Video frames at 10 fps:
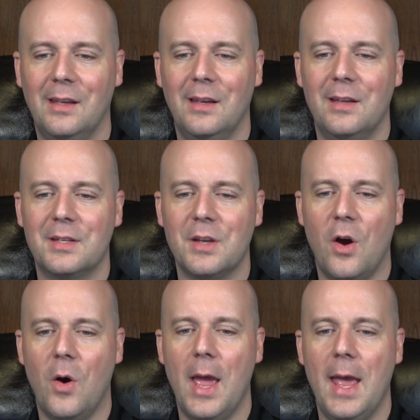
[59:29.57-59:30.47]

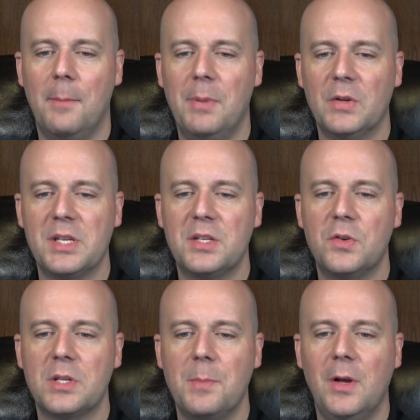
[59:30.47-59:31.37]
So, and Bill says
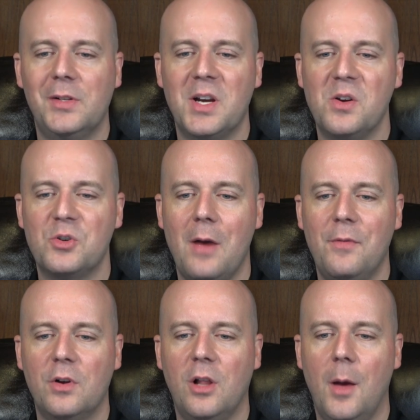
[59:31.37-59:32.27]
there's a military
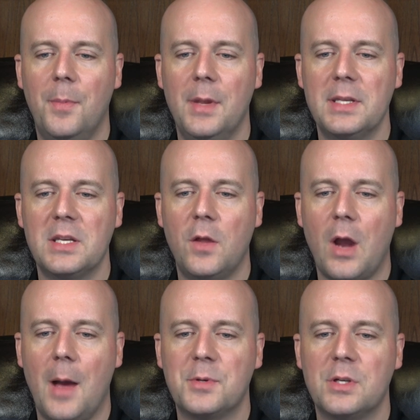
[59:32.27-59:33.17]
travel club is another
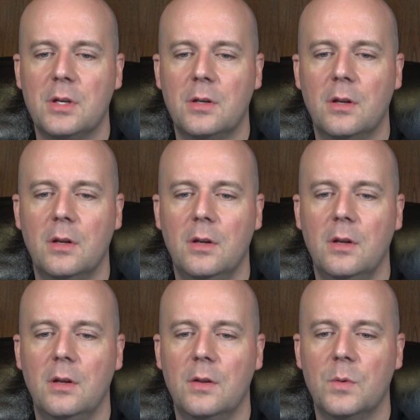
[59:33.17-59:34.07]
option
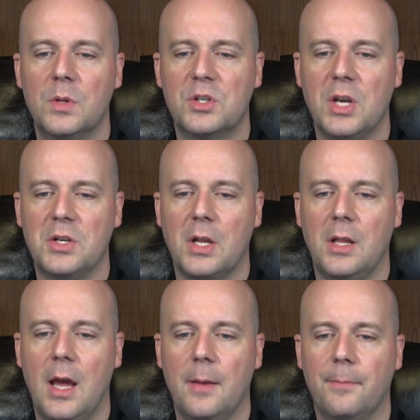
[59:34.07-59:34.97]
through the exchange
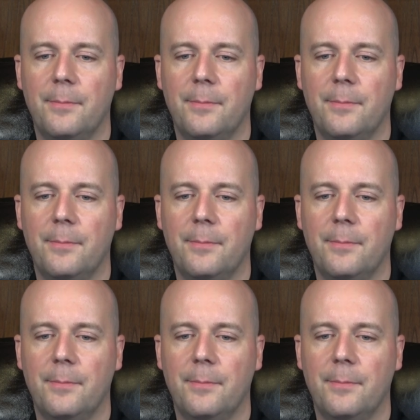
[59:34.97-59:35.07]
online.